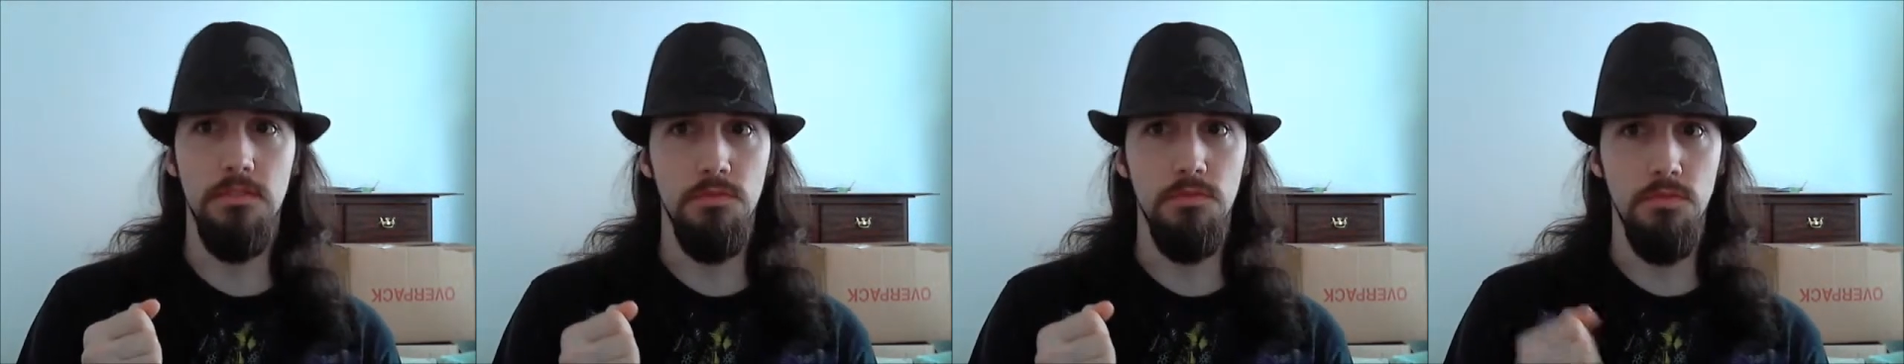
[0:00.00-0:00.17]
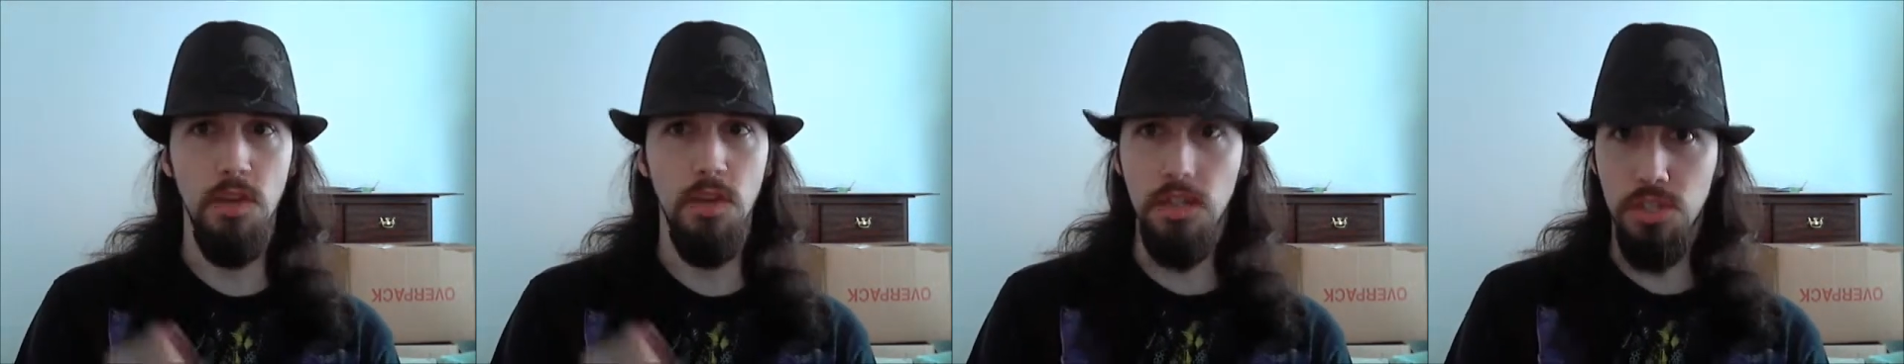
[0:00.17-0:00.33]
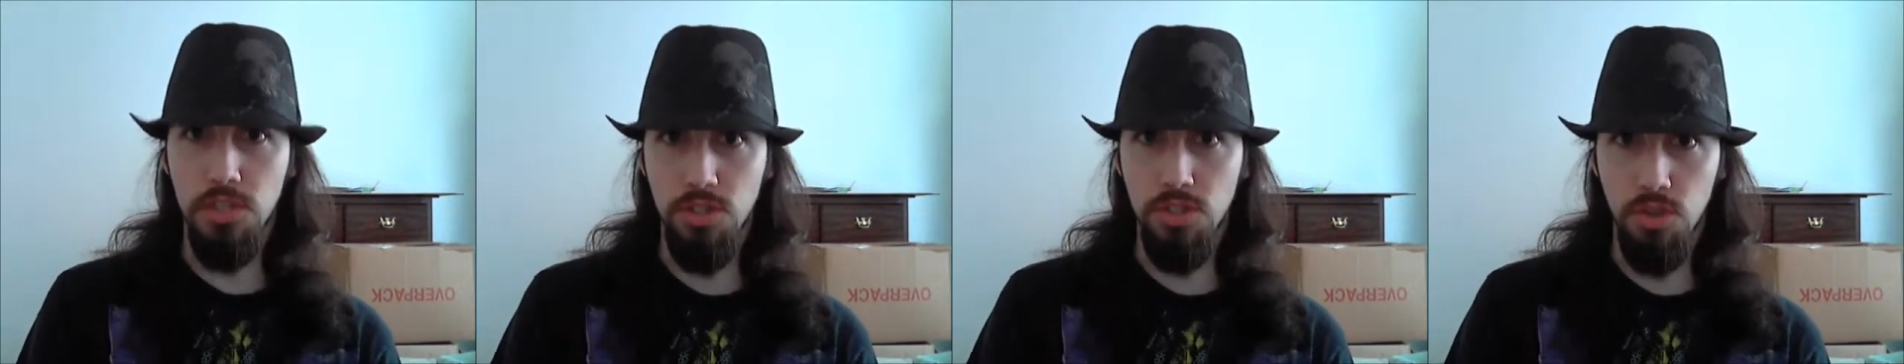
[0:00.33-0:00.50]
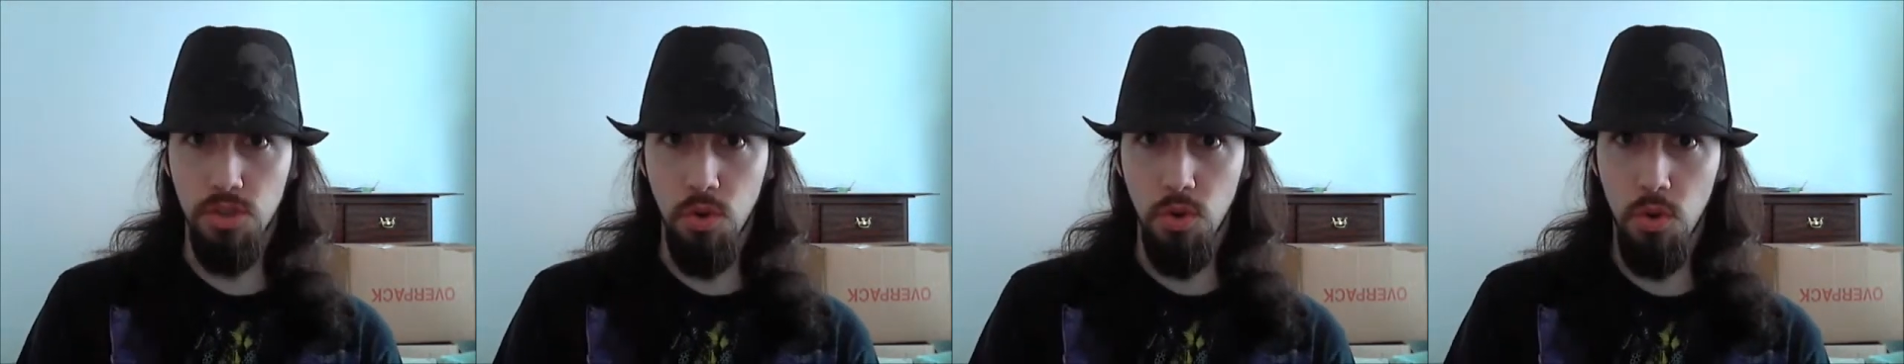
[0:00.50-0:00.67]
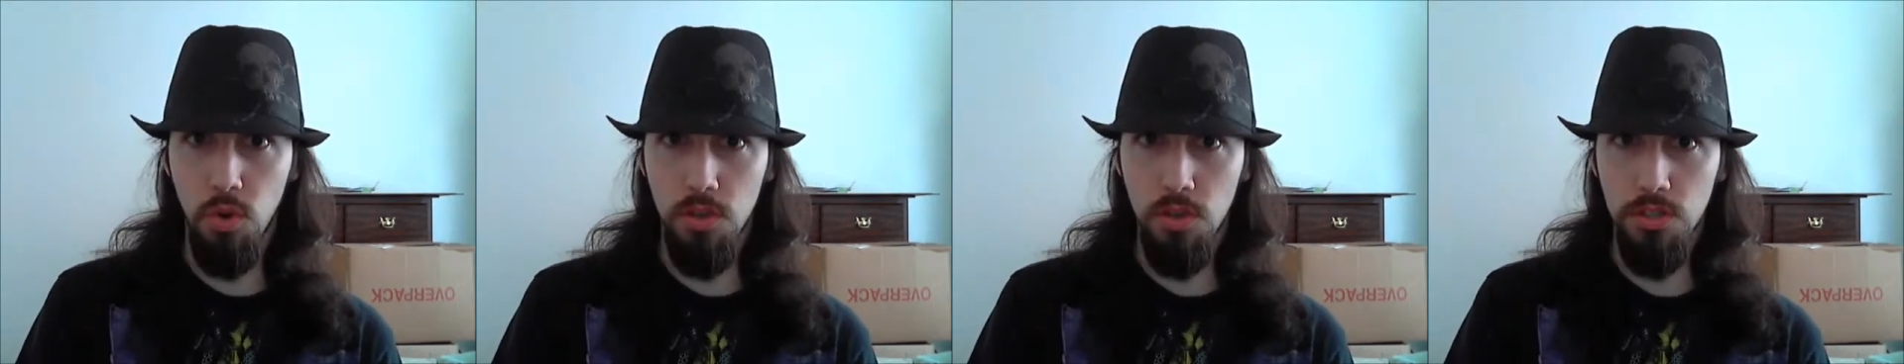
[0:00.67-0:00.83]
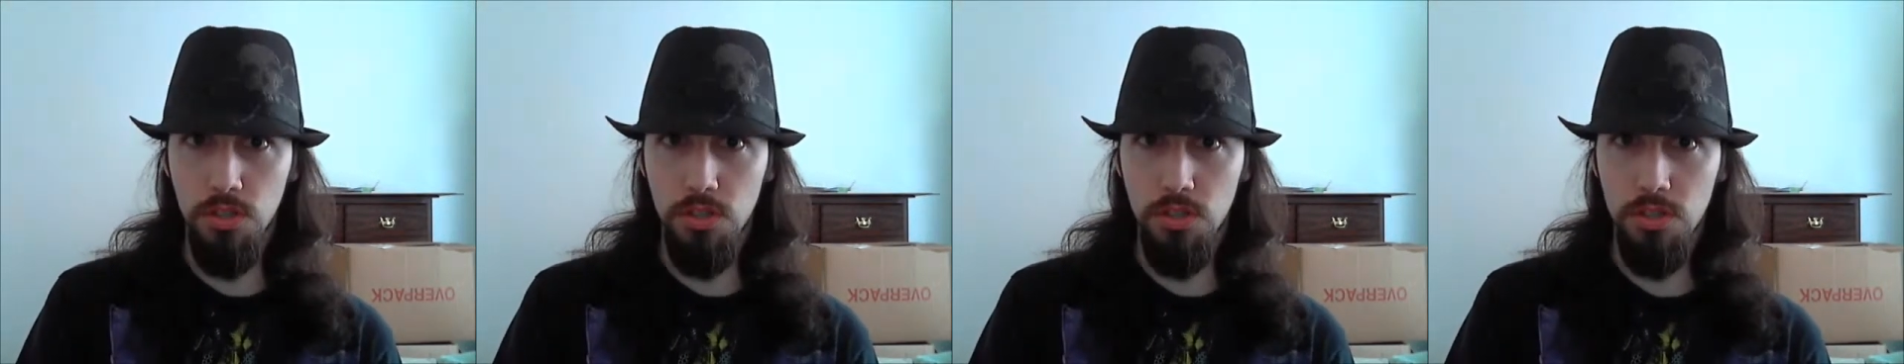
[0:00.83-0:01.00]
run its
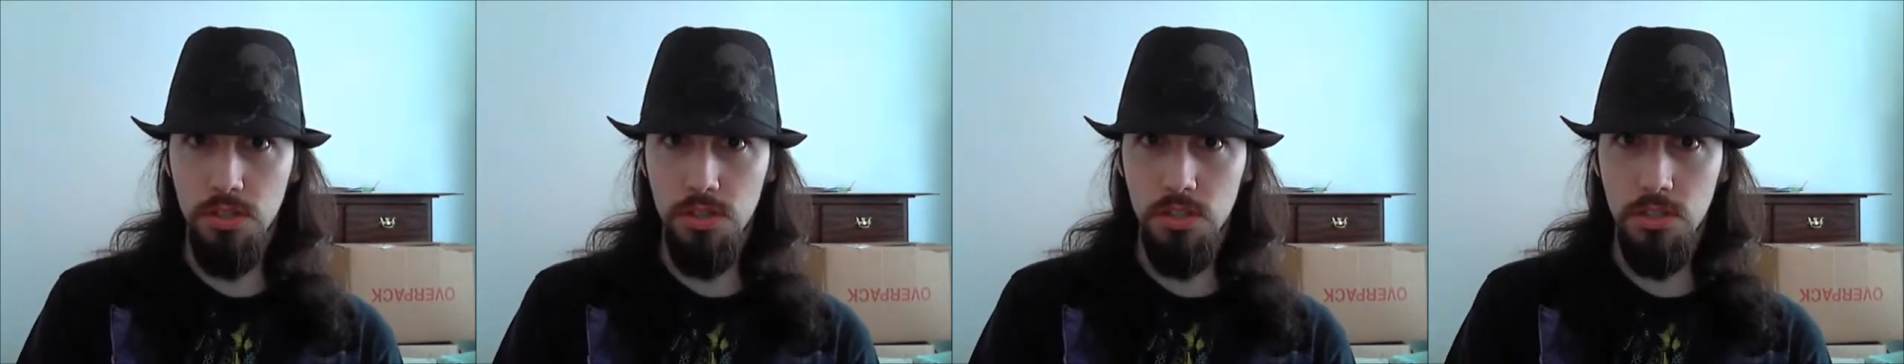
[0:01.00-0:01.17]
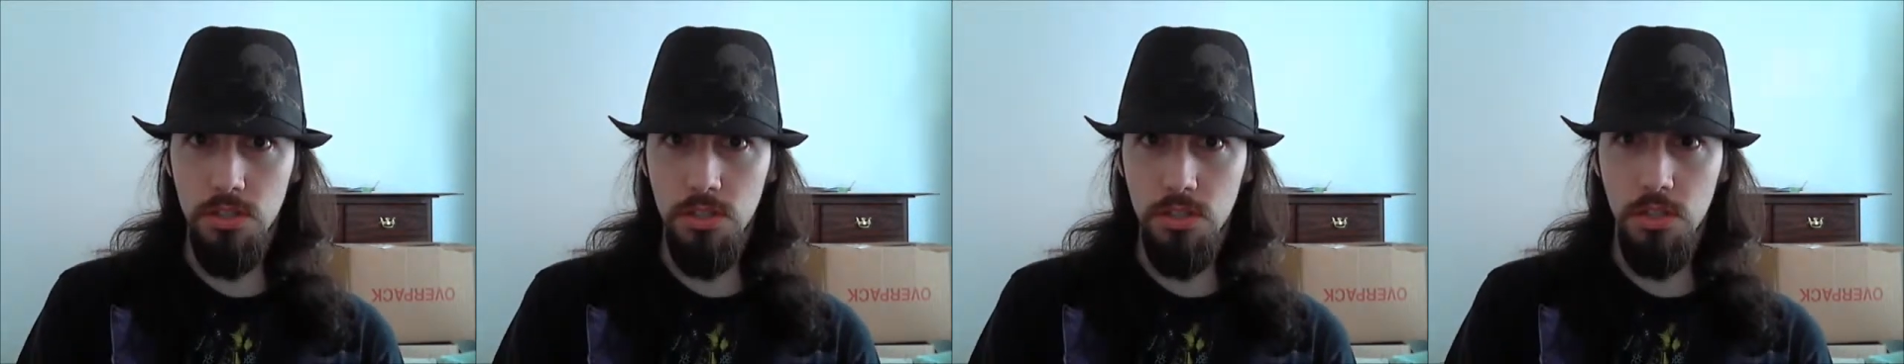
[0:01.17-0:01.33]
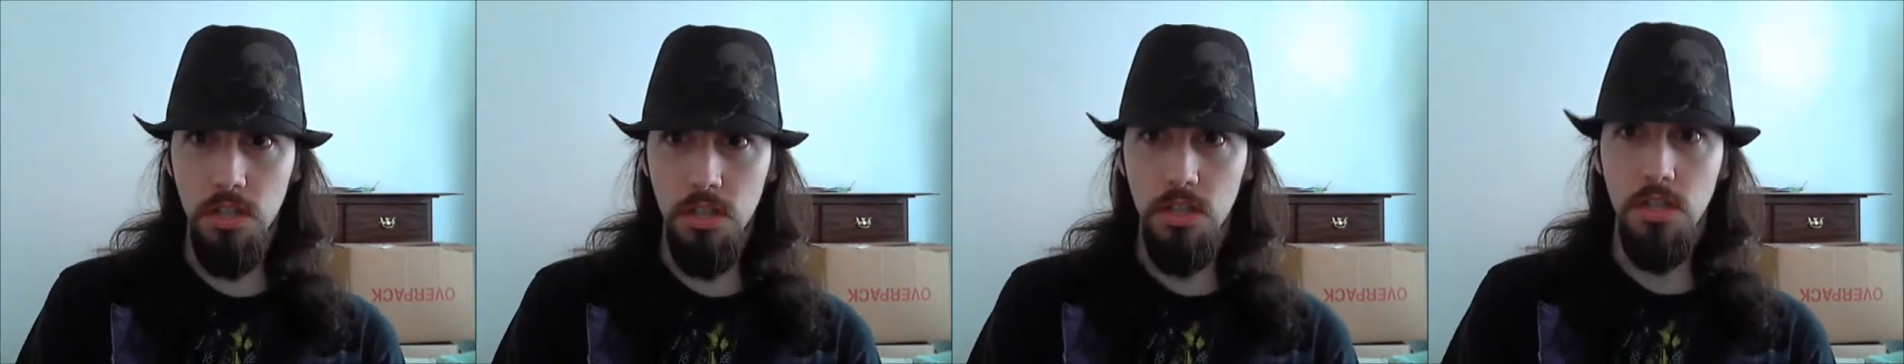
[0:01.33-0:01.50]
course,